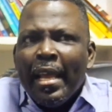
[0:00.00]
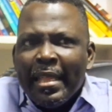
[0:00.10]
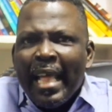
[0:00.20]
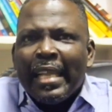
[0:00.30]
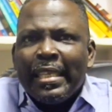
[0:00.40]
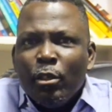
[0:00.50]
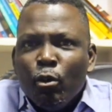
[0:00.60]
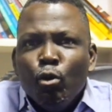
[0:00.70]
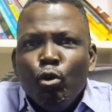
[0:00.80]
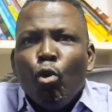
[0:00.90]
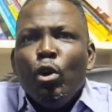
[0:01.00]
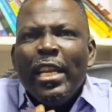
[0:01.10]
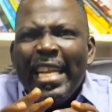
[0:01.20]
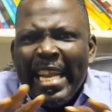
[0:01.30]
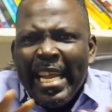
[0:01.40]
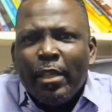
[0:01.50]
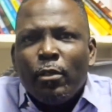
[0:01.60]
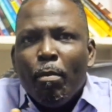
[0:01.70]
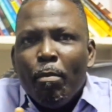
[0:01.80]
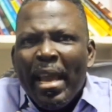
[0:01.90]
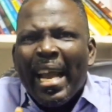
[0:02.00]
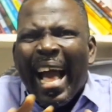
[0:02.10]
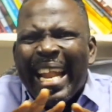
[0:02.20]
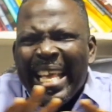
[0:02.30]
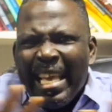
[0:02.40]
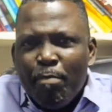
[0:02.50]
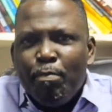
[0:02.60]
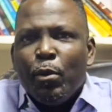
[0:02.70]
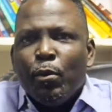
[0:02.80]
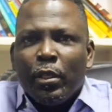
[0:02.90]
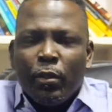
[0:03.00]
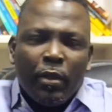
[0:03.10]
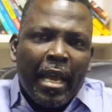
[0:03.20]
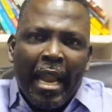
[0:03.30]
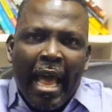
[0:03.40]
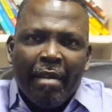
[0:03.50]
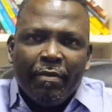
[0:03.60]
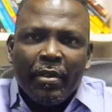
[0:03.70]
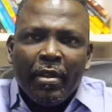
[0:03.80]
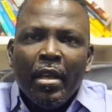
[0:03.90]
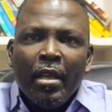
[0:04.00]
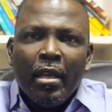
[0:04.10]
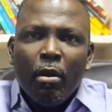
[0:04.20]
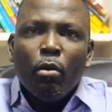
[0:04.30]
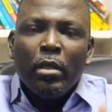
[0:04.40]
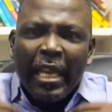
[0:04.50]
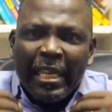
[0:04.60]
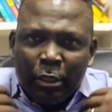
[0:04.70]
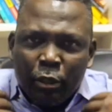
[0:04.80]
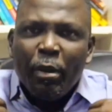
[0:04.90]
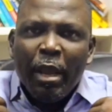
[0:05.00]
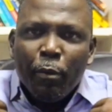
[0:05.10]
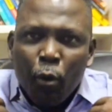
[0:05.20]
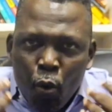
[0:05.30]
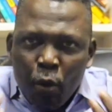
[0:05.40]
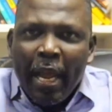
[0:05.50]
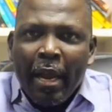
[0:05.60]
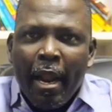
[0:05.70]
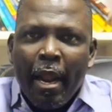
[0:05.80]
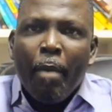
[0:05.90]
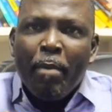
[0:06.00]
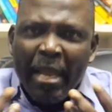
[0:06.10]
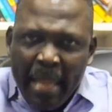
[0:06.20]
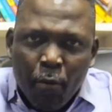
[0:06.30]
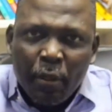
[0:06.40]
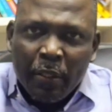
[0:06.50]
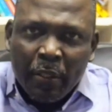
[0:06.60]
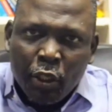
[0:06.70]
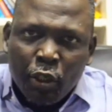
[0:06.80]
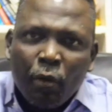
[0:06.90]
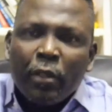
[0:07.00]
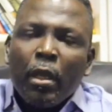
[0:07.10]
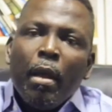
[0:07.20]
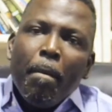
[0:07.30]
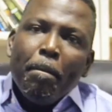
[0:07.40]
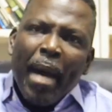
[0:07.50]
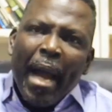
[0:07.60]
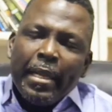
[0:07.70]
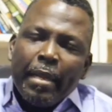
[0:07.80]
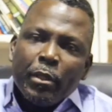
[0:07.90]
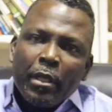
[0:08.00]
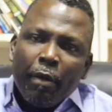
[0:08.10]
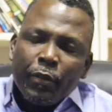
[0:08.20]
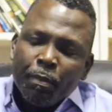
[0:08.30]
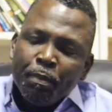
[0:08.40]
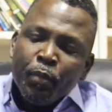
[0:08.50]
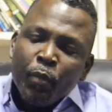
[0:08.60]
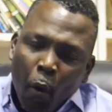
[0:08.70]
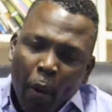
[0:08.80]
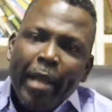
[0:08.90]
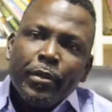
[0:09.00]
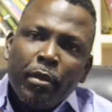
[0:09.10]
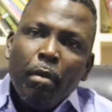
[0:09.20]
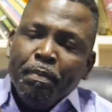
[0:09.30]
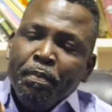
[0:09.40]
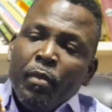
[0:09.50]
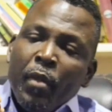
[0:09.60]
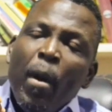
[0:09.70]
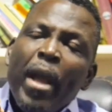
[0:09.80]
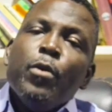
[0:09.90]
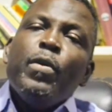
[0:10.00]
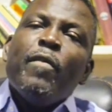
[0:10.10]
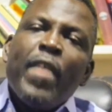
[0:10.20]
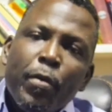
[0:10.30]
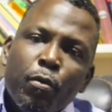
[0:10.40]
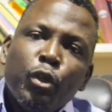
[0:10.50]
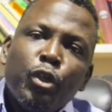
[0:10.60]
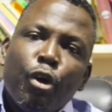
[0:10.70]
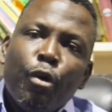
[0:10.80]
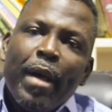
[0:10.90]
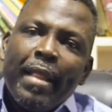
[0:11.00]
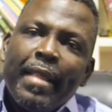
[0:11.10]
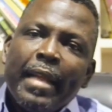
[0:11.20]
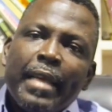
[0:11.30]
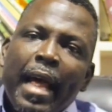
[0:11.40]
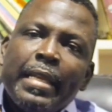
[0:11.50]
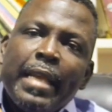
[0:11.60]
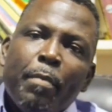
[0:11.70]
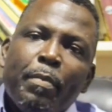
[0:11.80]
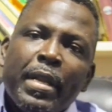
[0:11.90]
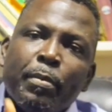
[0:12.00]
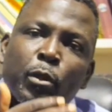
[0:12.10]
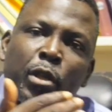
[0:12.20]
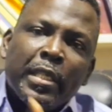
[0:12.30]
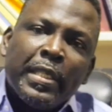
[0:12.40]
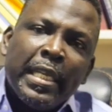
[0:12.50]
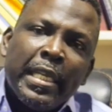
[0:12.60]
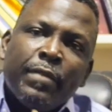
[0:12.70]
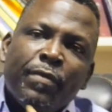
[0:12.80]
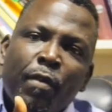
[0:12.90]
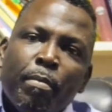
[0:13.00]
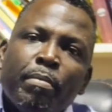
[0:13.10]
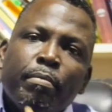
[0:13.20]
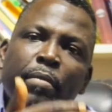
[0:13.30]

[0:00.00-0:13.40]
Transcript: that you don't need to make an input into their lives. You know, they should be able to own their ground and make their own decisions by themselves. Okay, so when you do a very good job at that, at helping them to transit from